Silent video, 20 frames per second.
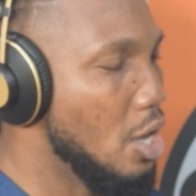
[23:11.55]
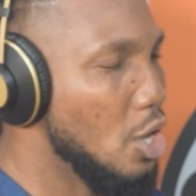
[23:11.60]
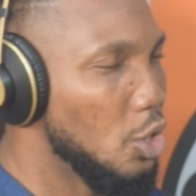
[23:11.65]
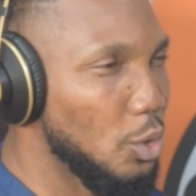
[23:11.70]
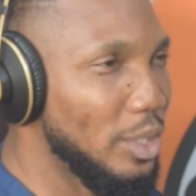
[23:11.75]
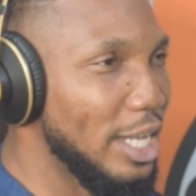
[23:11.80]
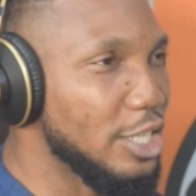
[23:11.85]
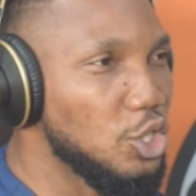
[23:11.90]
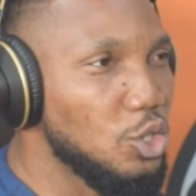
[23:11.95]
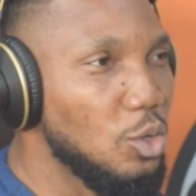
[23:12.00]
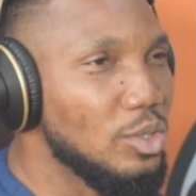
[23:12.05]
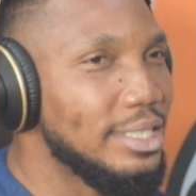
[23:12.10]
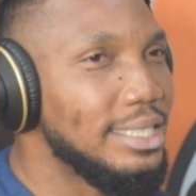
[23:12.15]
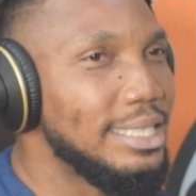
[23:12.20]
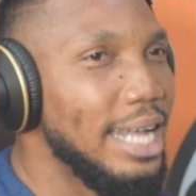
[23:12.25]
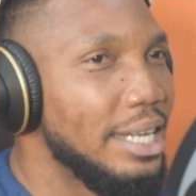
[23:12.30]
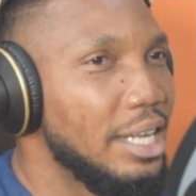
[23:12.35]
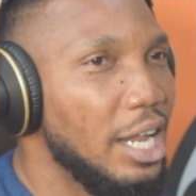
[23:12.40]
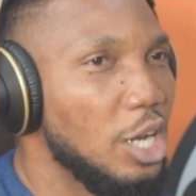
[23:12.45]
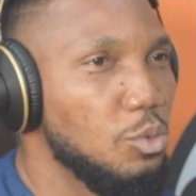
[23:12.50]
So there's no
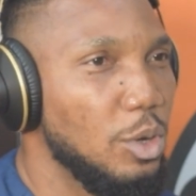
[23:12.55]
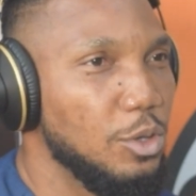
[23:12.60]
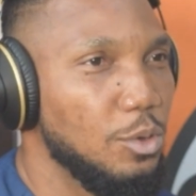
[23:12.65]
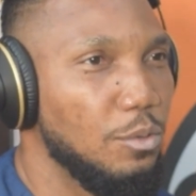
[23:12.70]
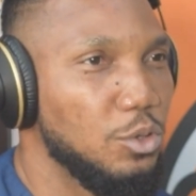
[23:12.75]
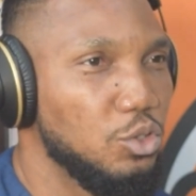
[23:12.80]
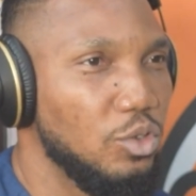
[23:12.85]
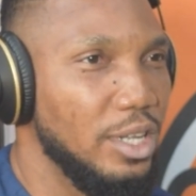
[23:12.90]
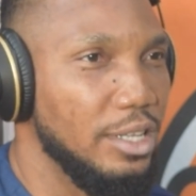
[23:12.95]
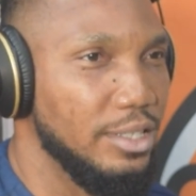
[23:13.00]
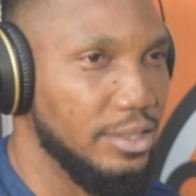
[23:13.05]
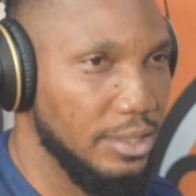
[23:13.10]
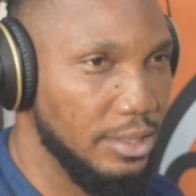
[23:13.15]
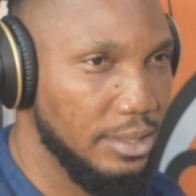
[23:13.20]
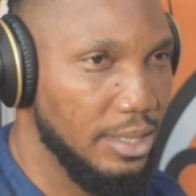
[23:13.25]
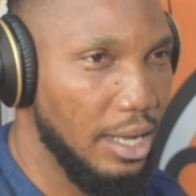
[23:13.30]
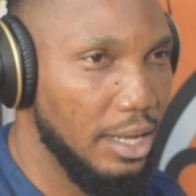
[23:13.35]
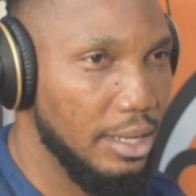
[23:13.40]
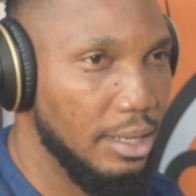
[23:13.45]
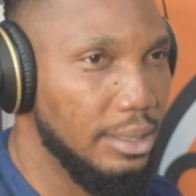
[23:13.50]
standard way of training a
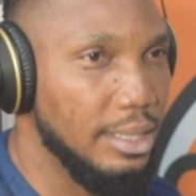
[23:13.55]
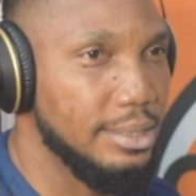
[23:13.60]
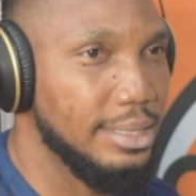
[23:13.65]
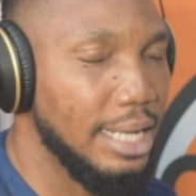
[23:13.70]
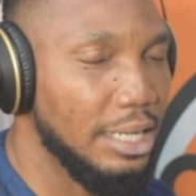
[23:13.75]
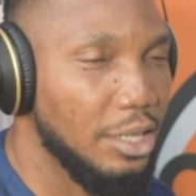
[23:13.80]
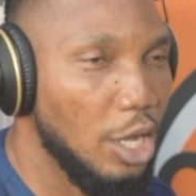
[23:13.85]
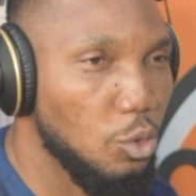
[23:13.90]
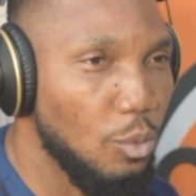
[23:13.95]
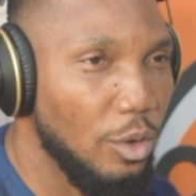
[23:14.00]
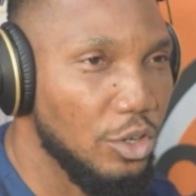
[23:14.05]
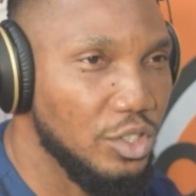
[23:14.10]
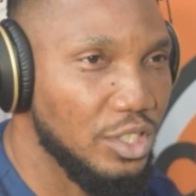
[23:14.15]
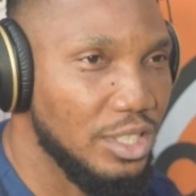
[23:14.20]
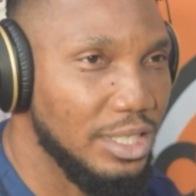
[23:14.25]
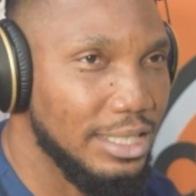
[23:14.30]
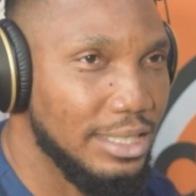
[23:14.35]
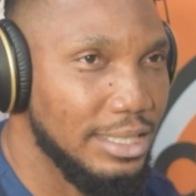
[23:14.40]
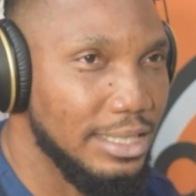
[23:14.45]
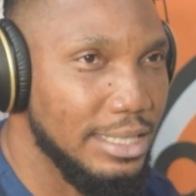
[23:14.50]
singer. The standard way of
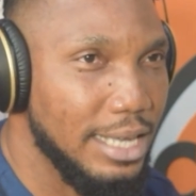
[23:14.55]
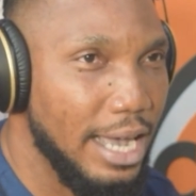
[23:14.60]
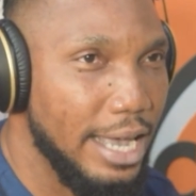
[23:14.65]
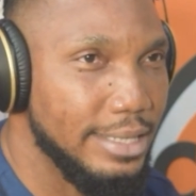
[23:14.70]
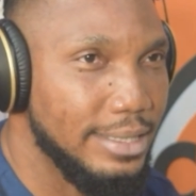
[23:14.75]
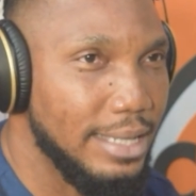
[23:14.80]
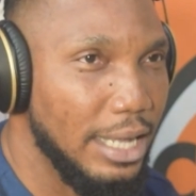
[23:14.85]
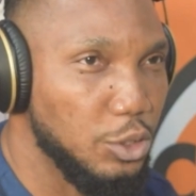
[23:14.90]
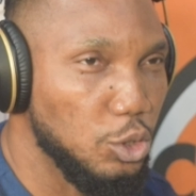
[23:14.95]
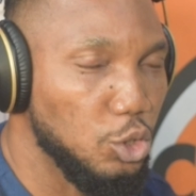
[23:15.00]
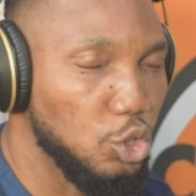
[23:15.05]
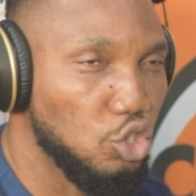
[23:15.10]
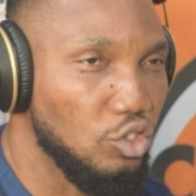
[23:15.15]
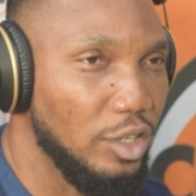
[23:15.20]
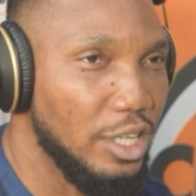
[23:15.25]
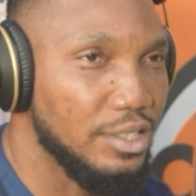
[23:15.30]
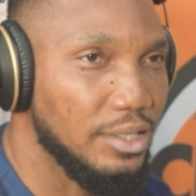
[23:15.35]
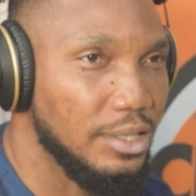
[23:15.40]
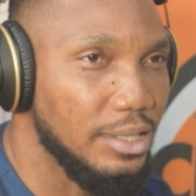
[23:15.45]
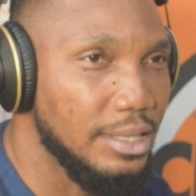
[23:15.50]
training a singer is that you should
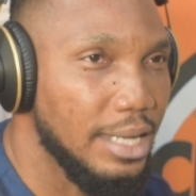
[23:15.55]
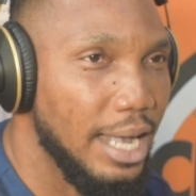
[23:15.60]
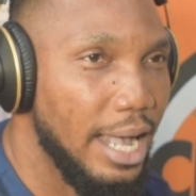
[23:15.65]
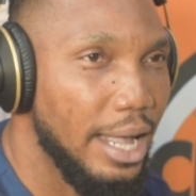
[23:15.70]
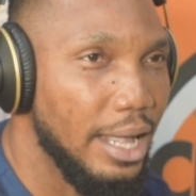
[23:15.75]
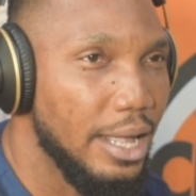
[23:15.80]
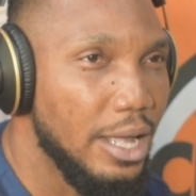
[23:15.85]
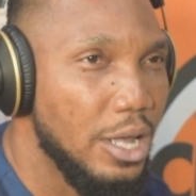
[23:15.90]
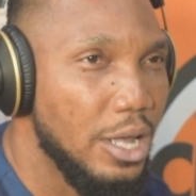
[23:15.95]
train a singer